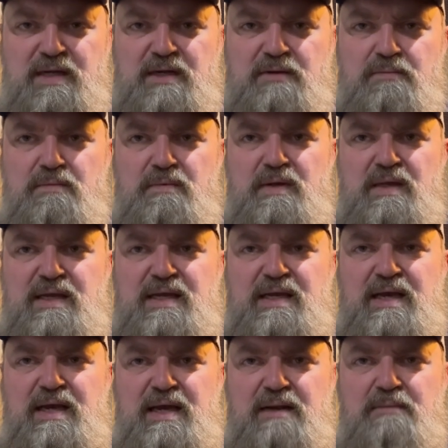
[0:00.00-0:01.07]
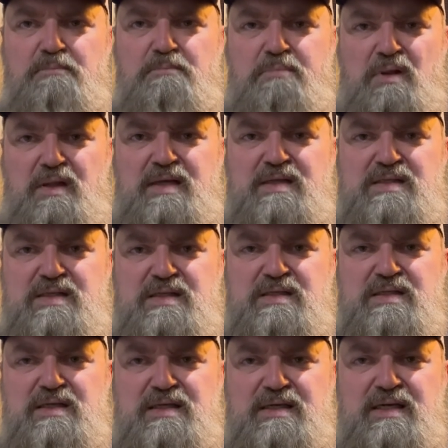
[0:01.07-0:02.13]
He he had
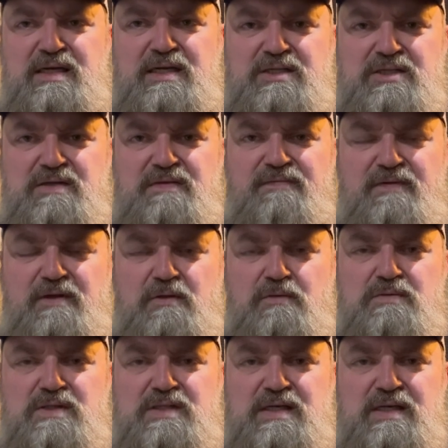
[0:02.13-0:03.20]
places in each of those